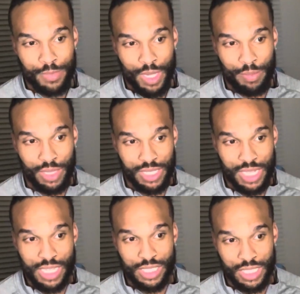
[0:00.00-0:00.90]
Because
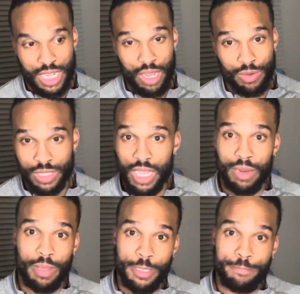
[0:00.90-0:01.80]
that's just how it's got to
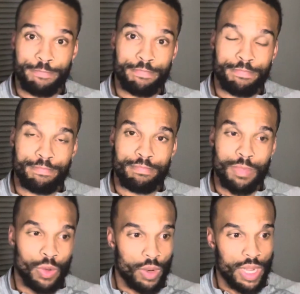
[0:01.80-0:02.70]
be,
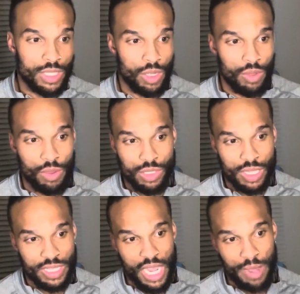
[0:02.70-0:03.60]
right? So those are
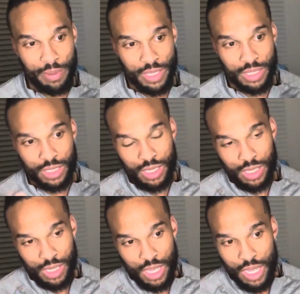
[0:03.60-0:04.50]
the topics.
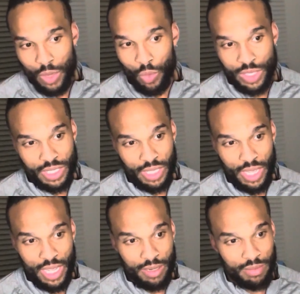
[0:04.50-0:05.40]
Once
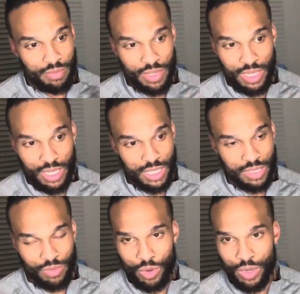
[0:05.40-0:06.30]
again, fitness,
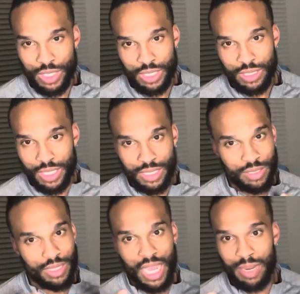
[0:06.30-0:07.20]
of course, because you
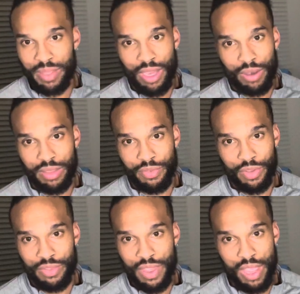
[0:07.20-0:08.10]
got to be healthy for
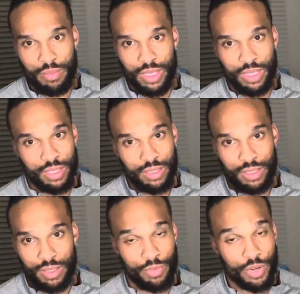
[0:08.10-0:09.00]
the family,
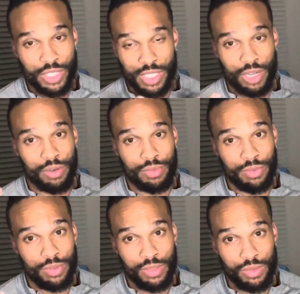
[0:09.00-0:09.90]
for yourself,
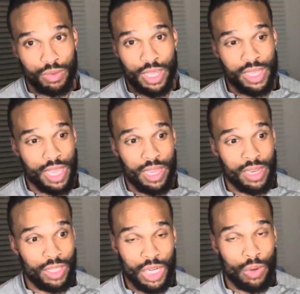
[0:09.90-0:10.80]
right? And
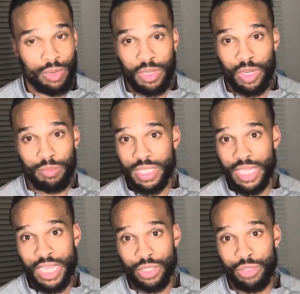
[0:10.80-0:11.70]
you don't want to be no bitch
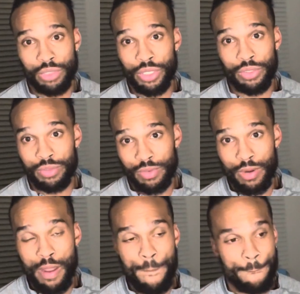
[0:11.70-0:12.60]
ass old dude,
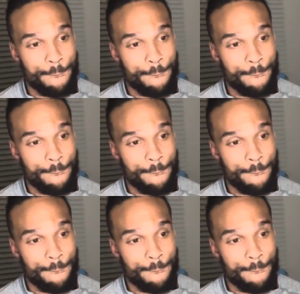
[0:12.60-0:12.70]
right?